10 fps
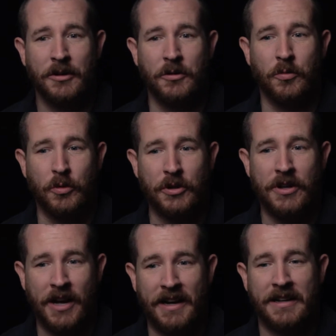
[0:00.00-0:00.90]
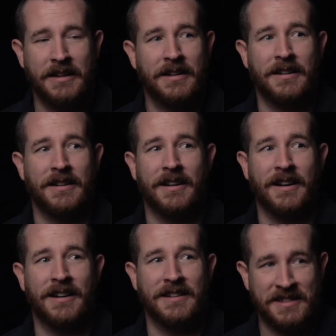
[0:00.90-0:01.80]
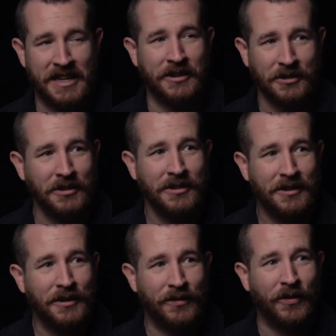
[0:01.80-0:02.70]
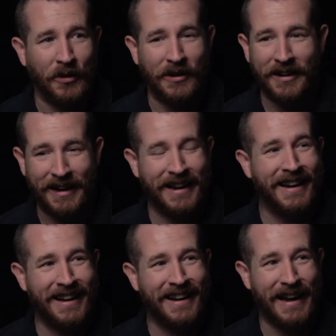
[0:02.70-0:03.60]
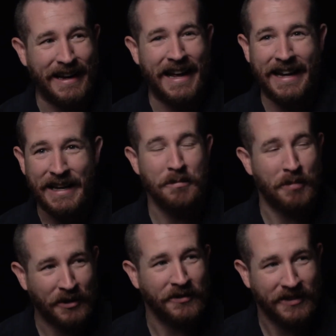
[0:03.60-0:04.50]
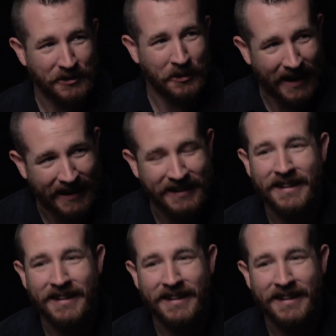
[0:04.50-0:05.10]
Who would not settle for an imperfect rack.